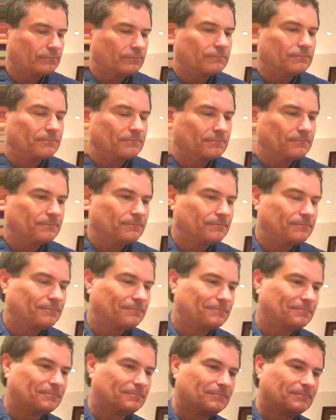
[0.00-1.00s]

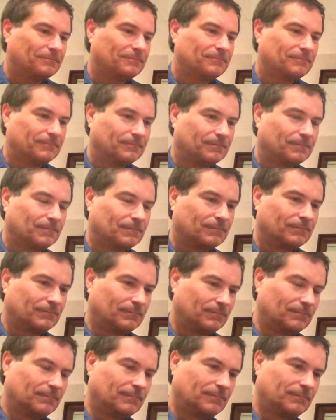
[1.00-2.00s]

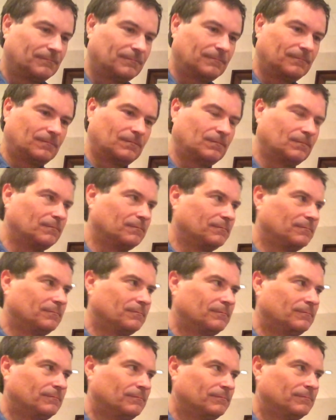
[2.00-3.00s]

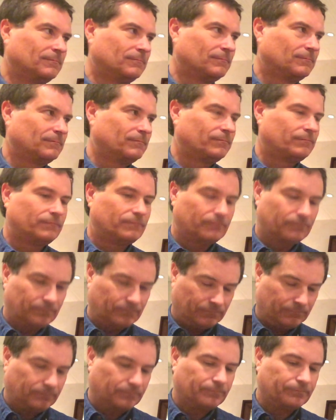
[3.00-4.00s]

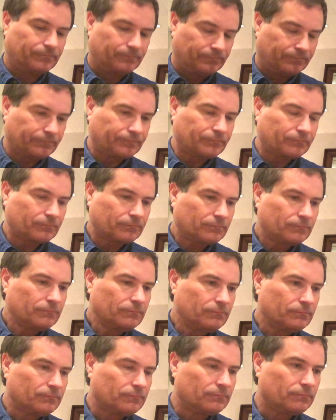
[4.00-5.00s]

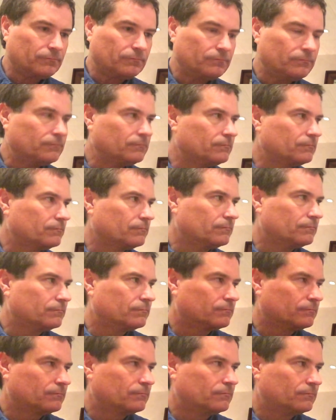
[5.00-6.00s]

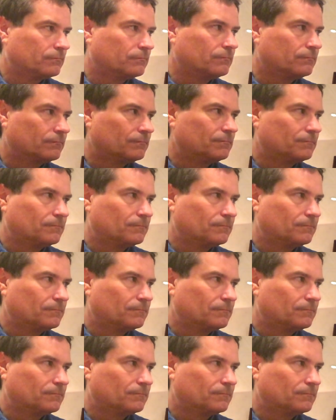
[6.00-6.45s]
This person isn't speaking.